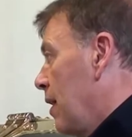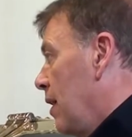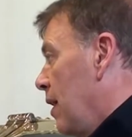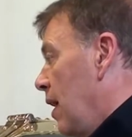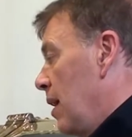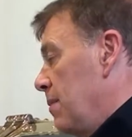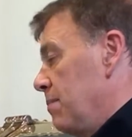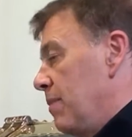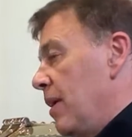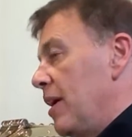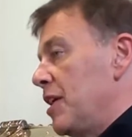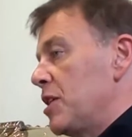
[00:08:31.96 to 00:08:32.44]

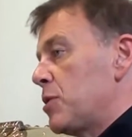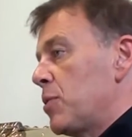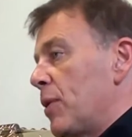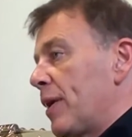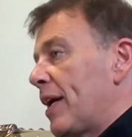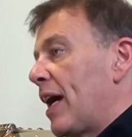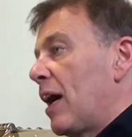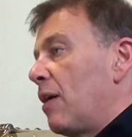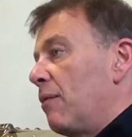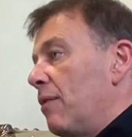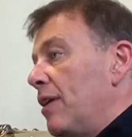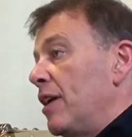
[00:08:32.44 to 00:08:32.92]
It means we
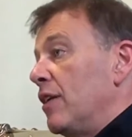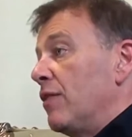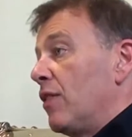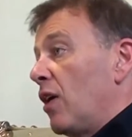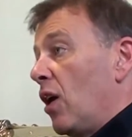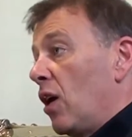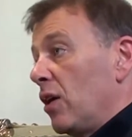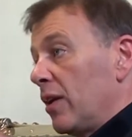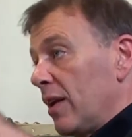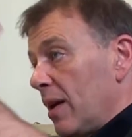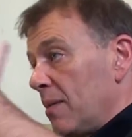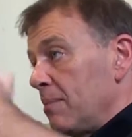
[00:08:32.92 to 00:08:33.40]
get rid of
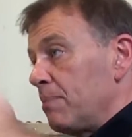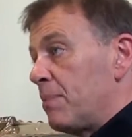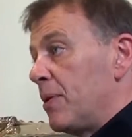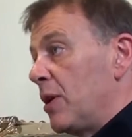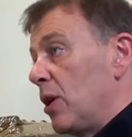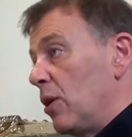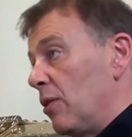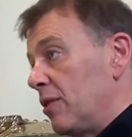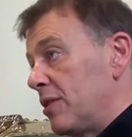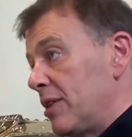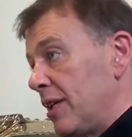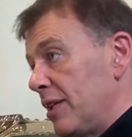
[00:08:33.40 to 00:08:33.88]
all the
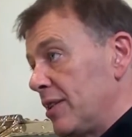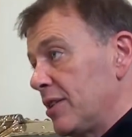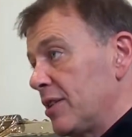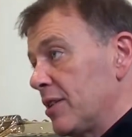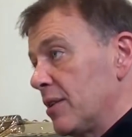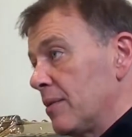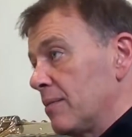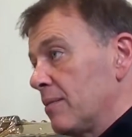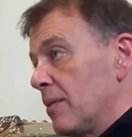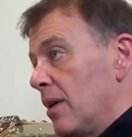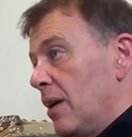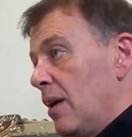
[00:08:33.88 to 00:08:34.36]

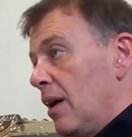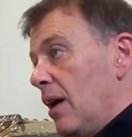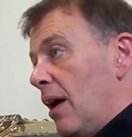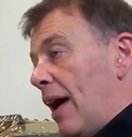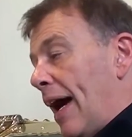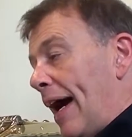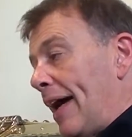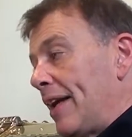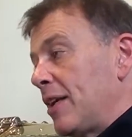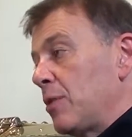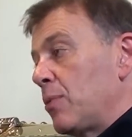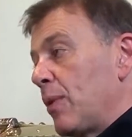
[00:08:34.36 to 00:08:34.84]
impurities
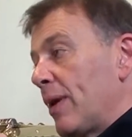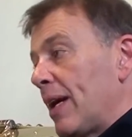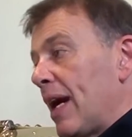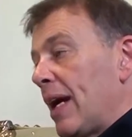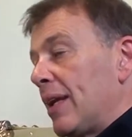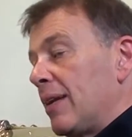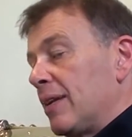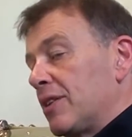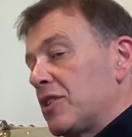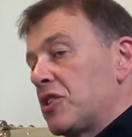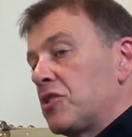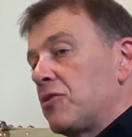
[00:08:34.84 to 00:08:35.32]
and we get
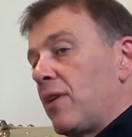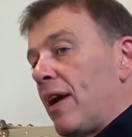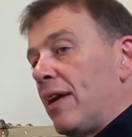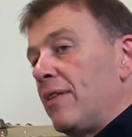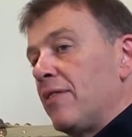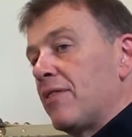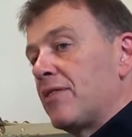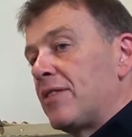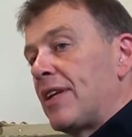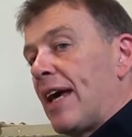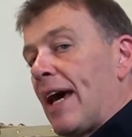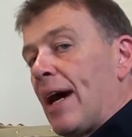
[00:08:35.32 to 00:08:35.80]
the
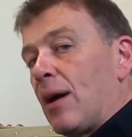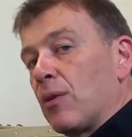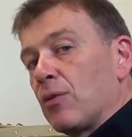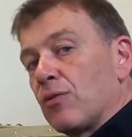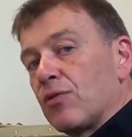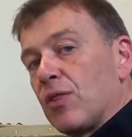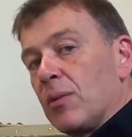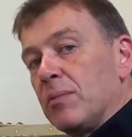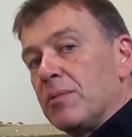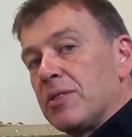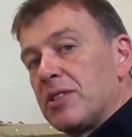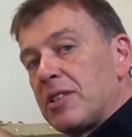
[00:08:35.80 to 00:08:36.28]
strength down
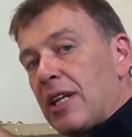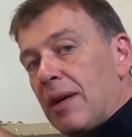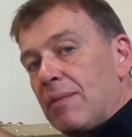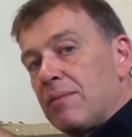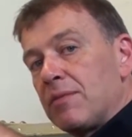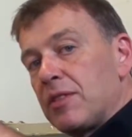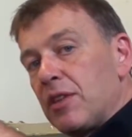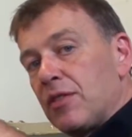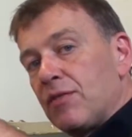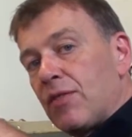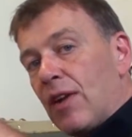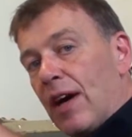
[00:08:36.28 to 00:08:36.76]
from
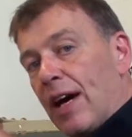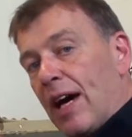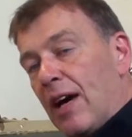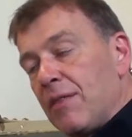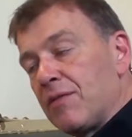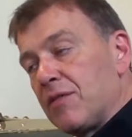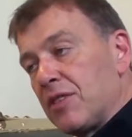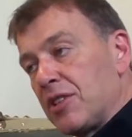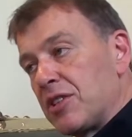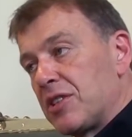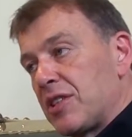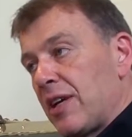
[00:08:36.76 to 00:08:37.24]
75
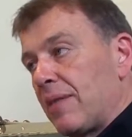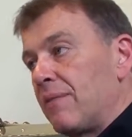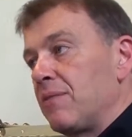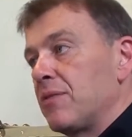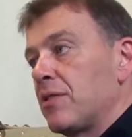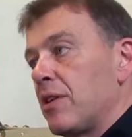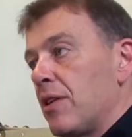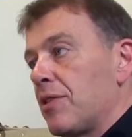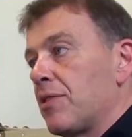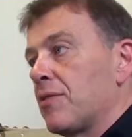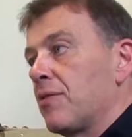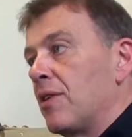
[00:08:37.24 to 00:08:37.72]
to
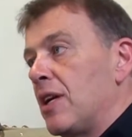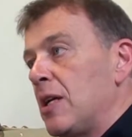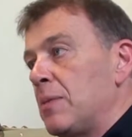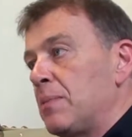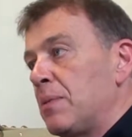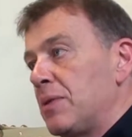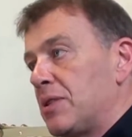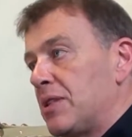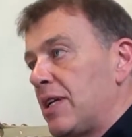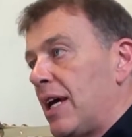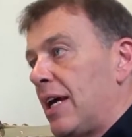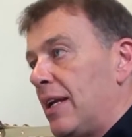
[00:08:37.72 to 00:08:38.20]

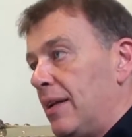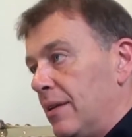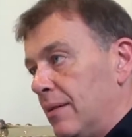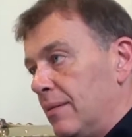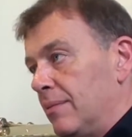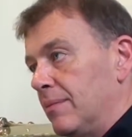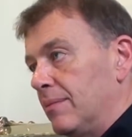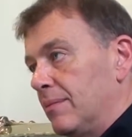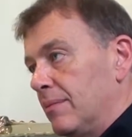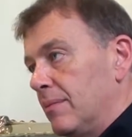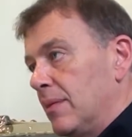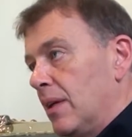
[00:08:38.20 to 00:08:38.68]

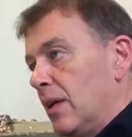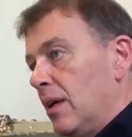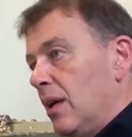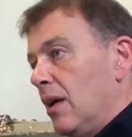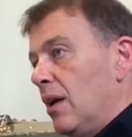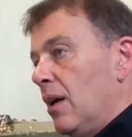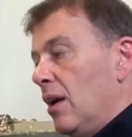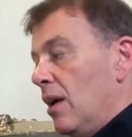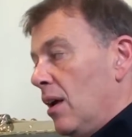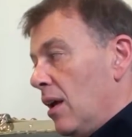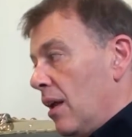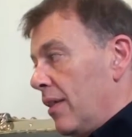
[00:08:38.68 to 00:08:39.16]

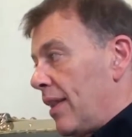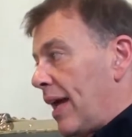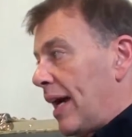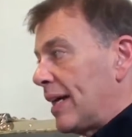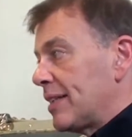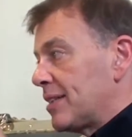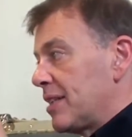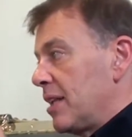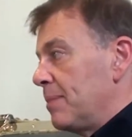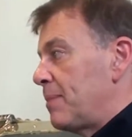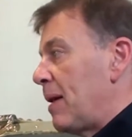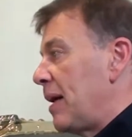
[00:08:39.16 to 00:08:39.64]
73%.
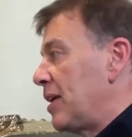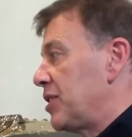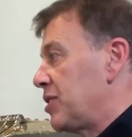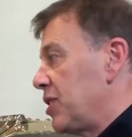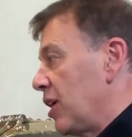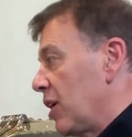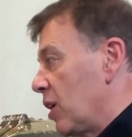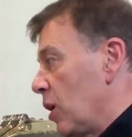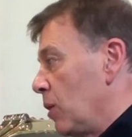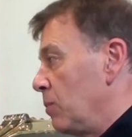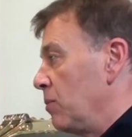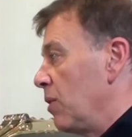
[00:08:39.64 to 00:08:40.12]
That's the
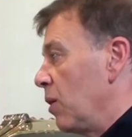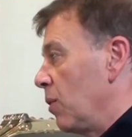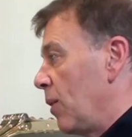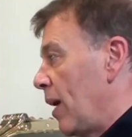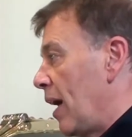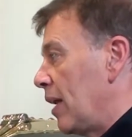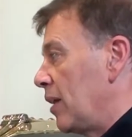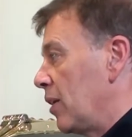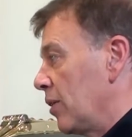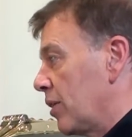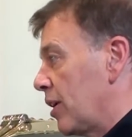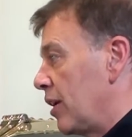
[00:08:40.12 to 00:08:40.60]
magic number
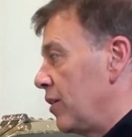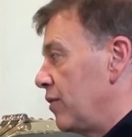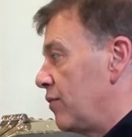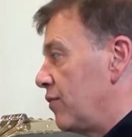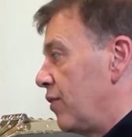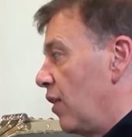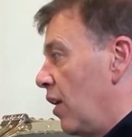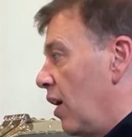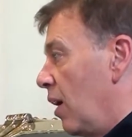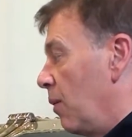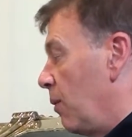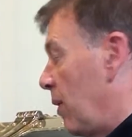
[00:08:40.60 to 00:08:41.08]
we're looking for.